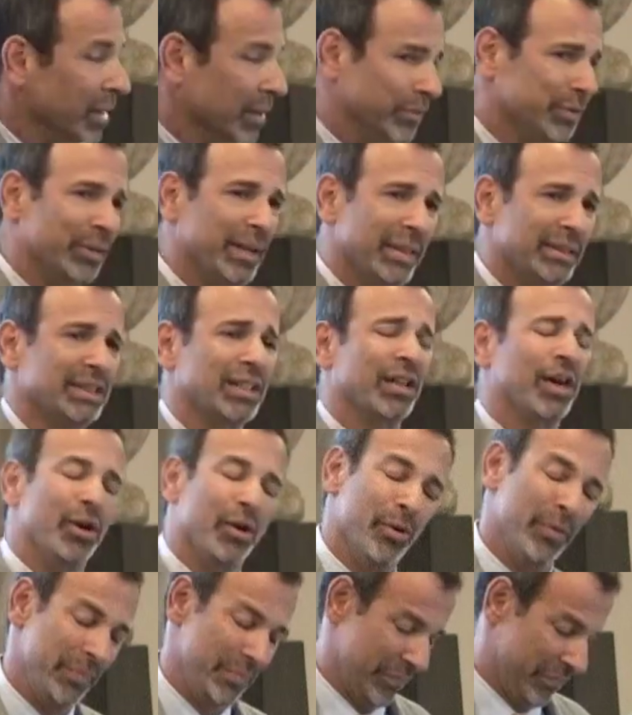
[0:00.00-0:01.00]
A few days
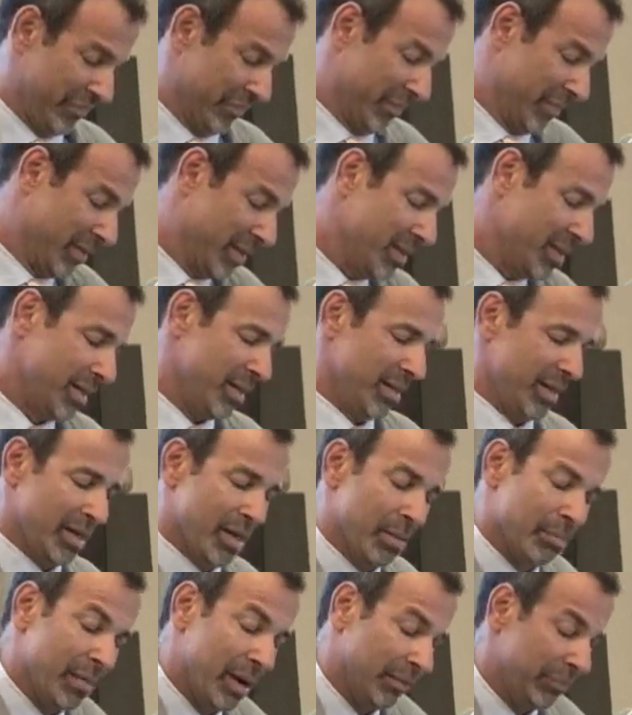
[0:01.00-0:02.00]
ago,
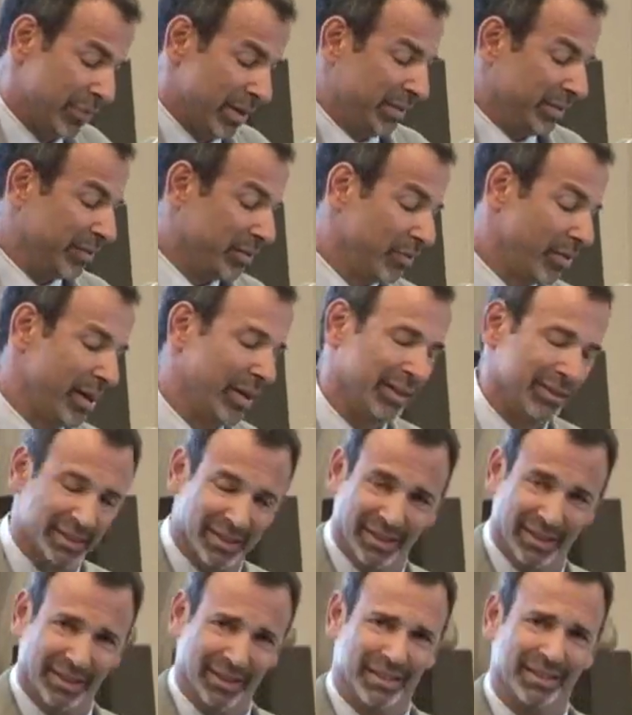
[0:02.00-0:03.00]
my friend and
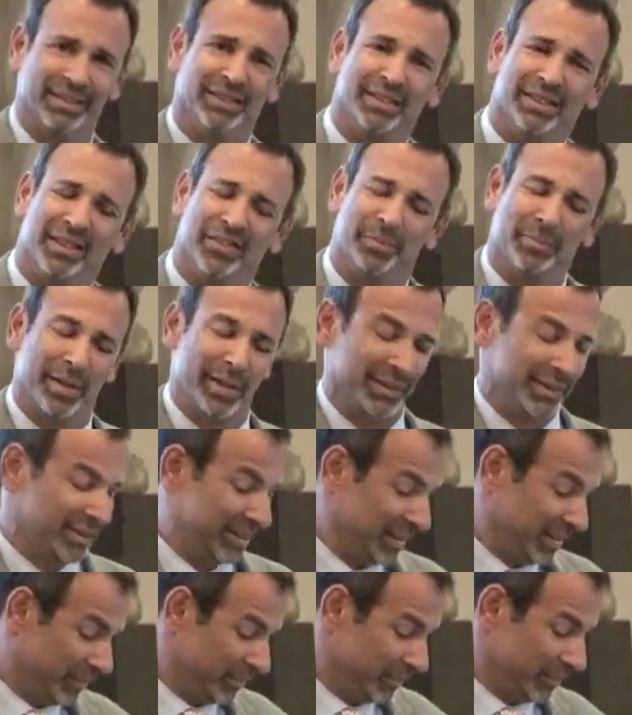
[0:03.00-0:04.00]
neurologist, Jeff
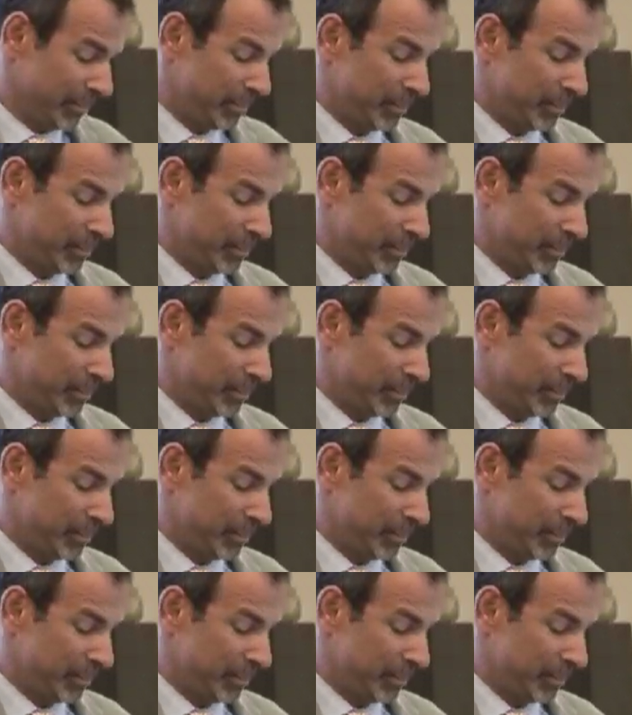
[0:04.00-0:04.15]
Bronstein,